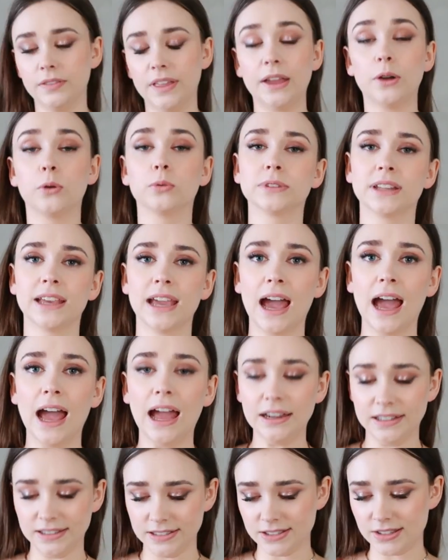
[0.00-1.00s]
They only
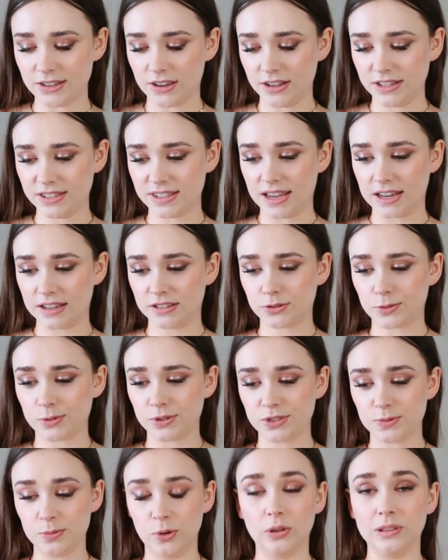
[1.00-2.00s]
had a size extra
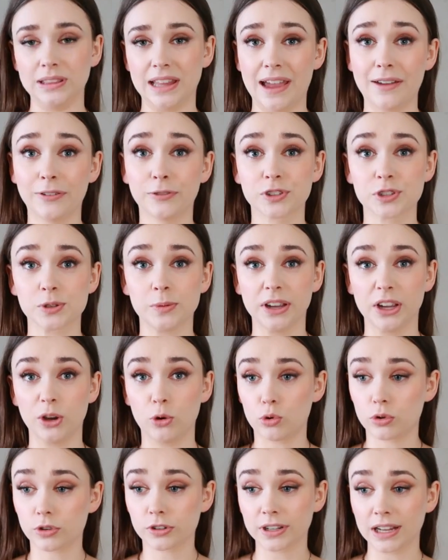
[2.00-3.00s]
small left, so I
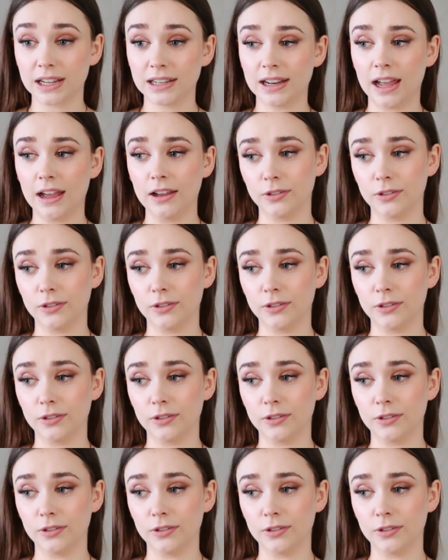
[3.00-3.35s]
ordered it.